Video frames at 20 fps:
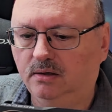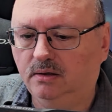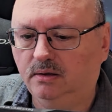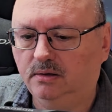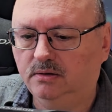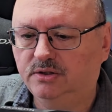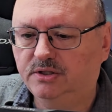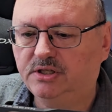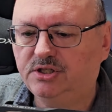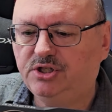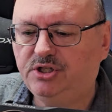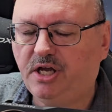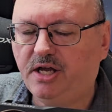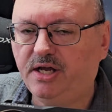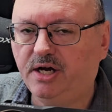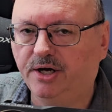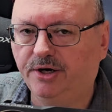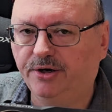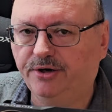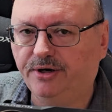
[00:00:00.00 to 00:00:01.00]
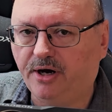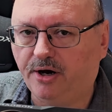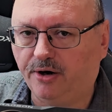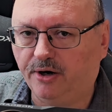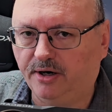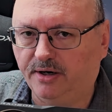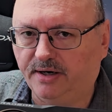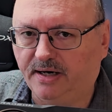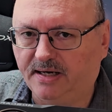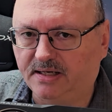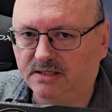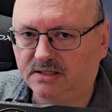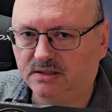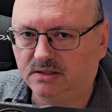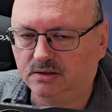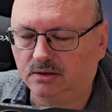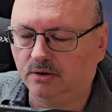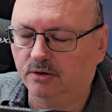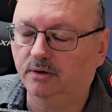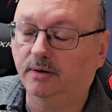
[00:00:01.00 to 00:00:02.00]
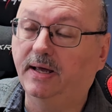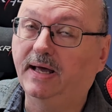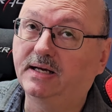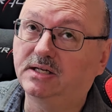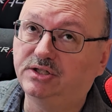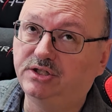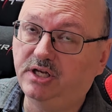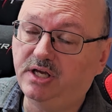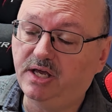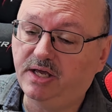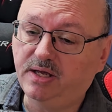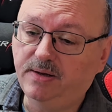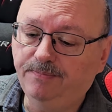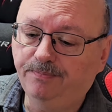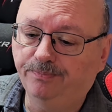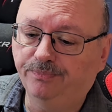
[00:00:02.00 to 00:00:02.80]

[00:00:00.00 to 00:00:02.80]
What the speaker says: 6800 RX or XT.